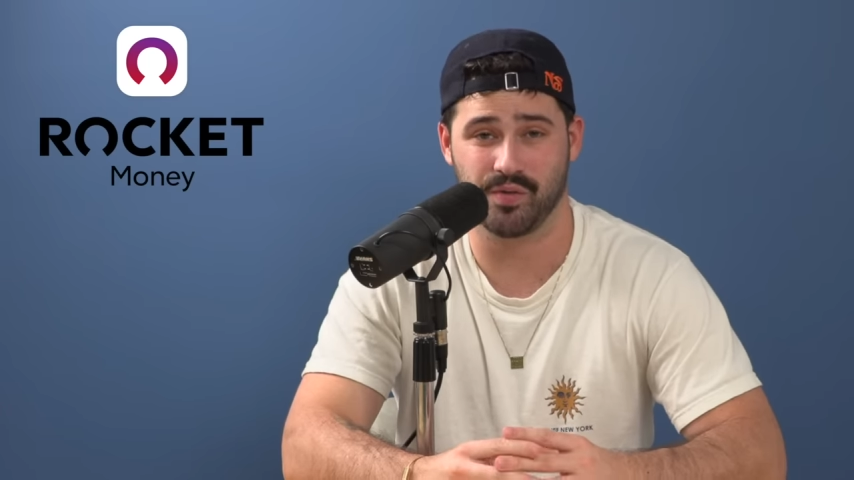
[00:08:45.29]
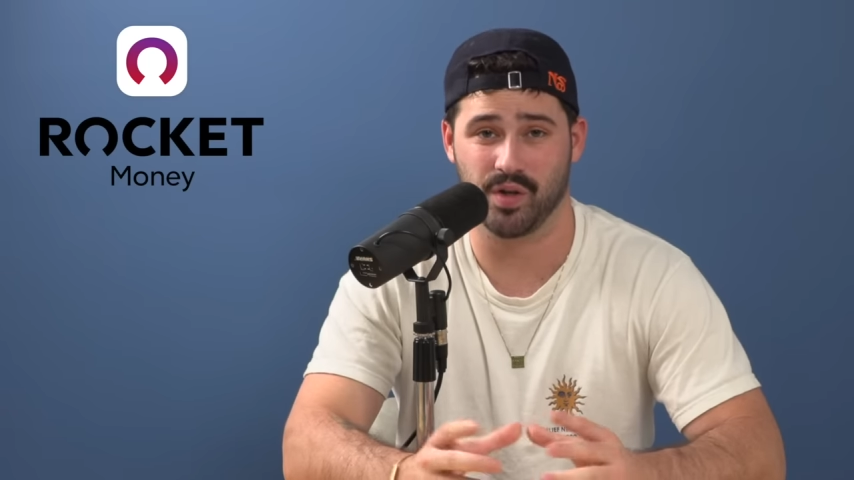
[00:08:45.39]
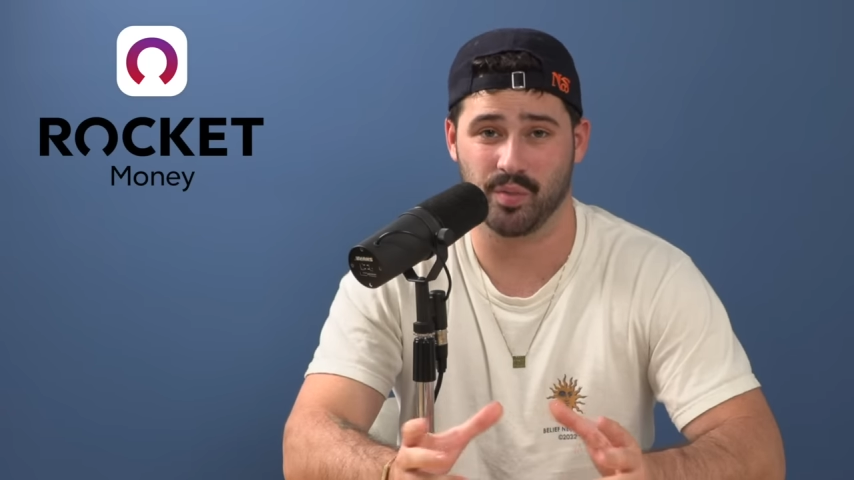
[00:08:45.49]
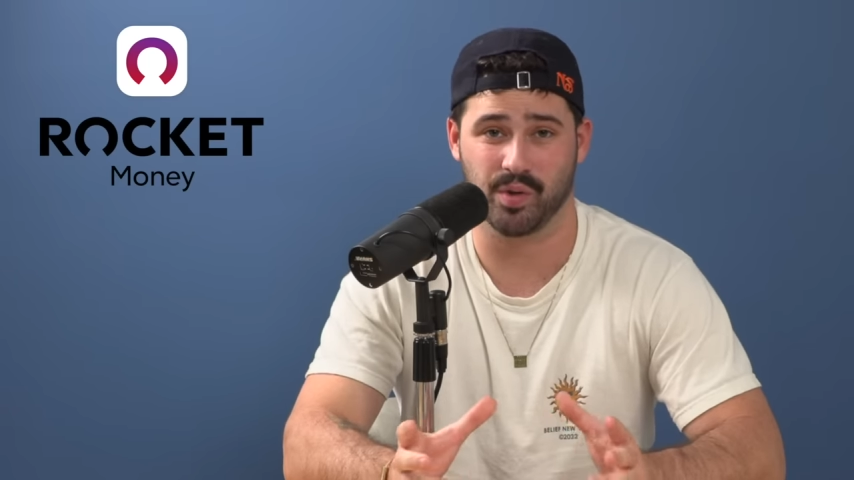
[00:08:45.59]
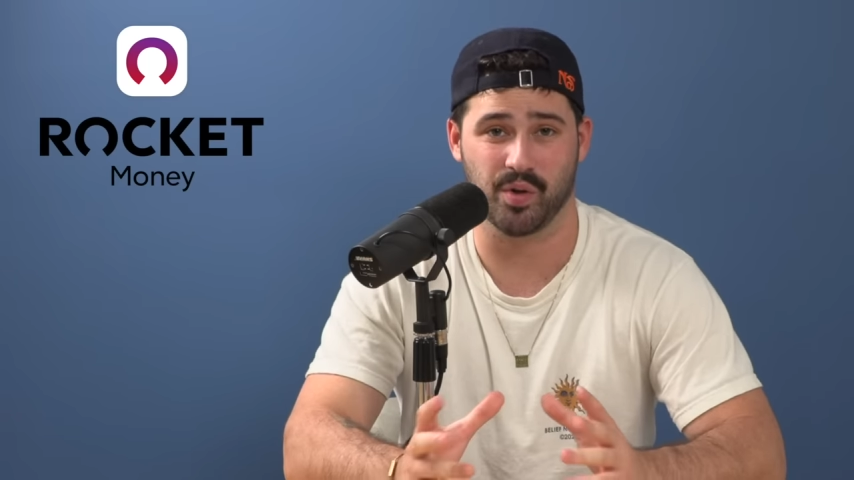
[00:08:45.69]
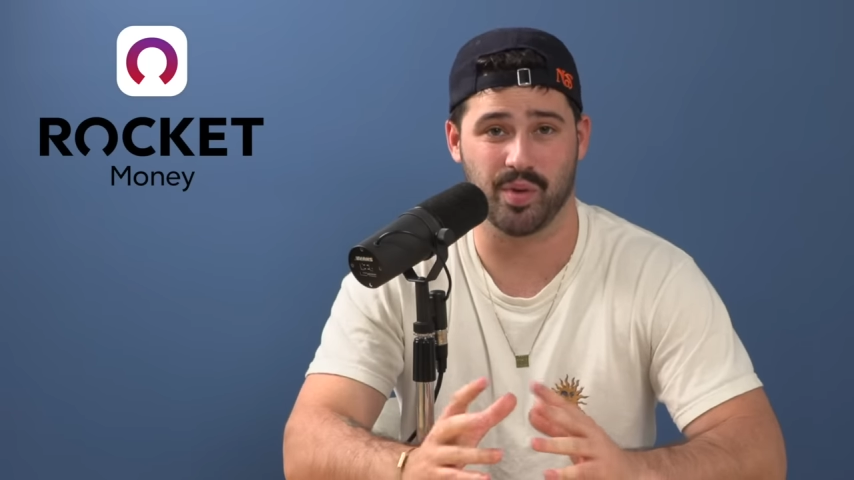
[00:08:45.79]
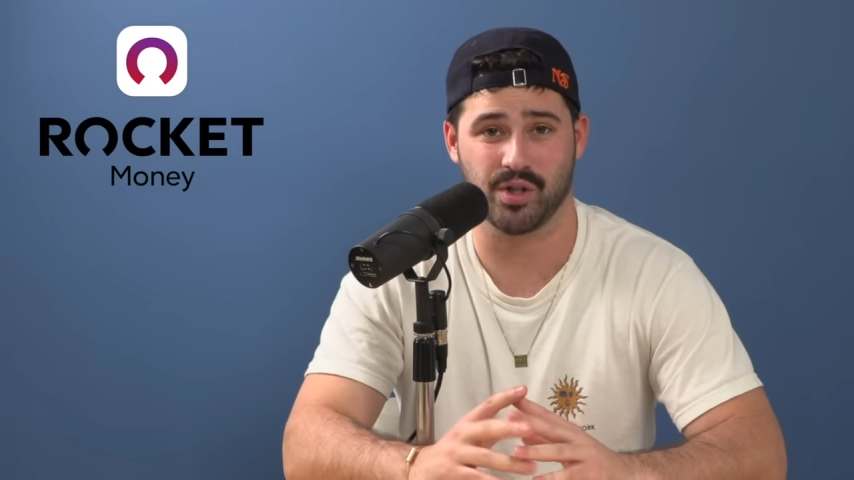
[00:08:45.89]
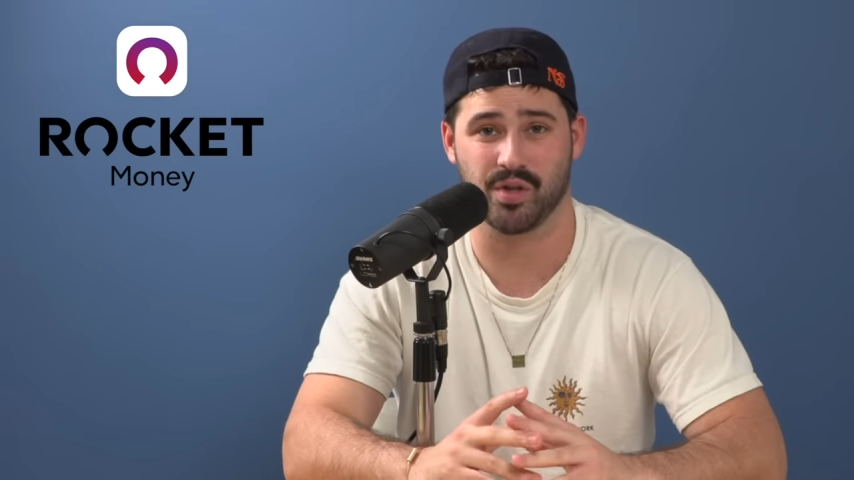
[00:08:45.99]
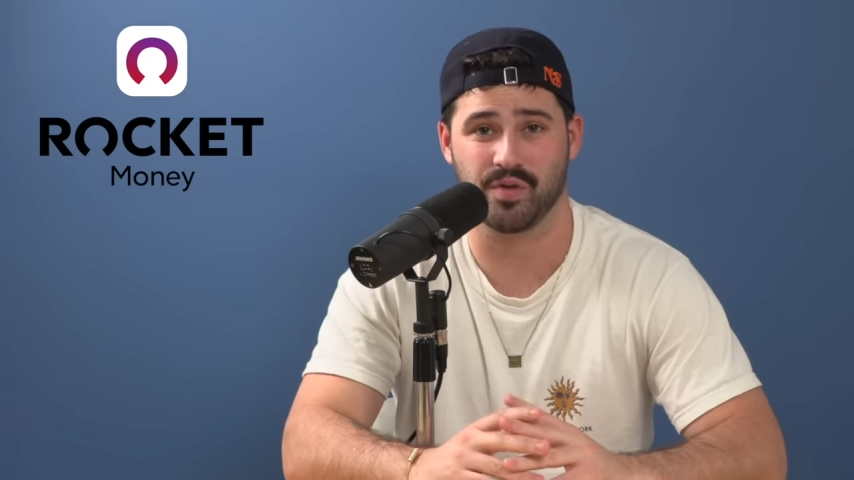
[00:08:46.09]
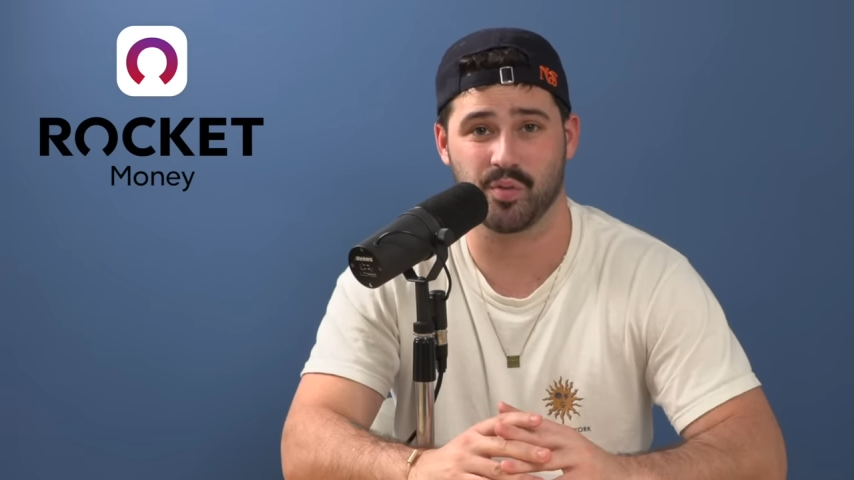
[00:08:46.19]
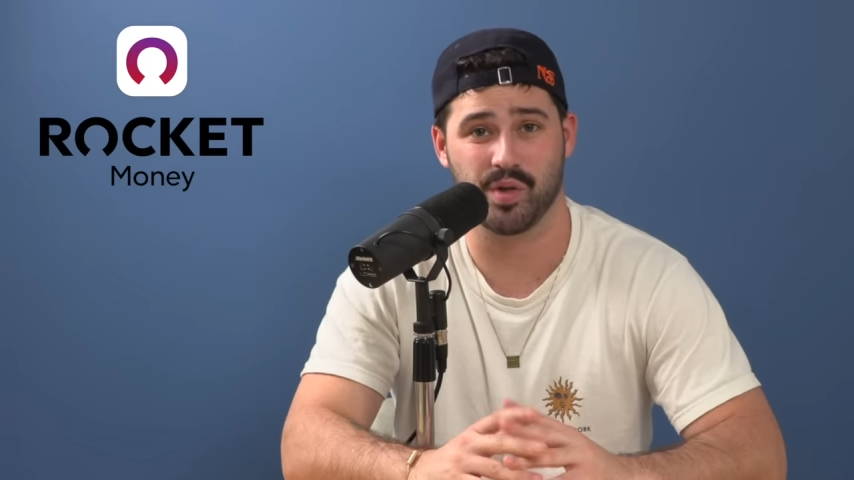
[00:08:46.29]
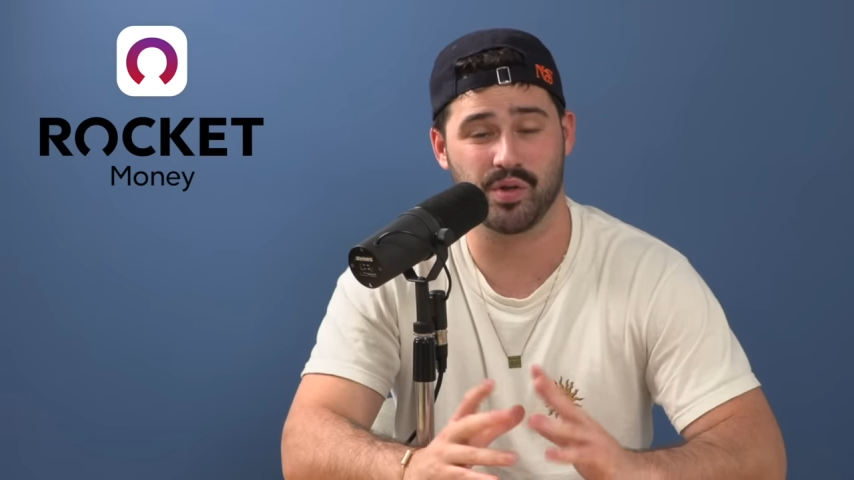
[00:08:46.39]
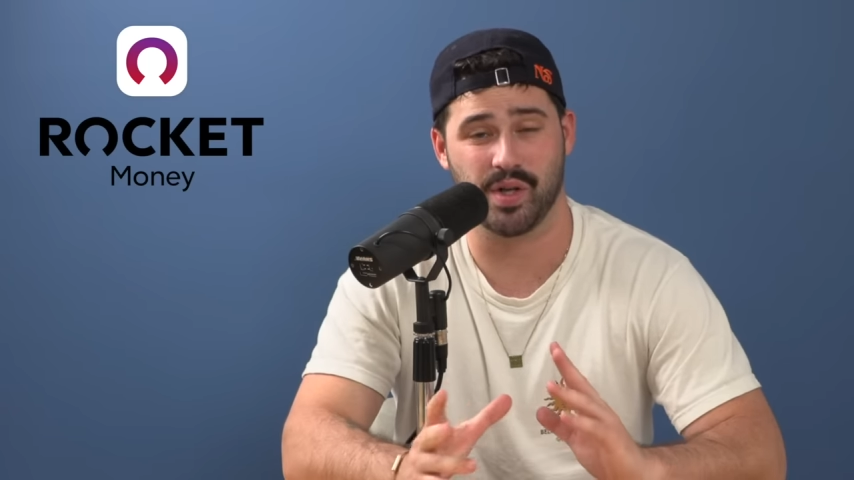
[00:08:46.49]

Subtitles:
If you upload a picture of your bill,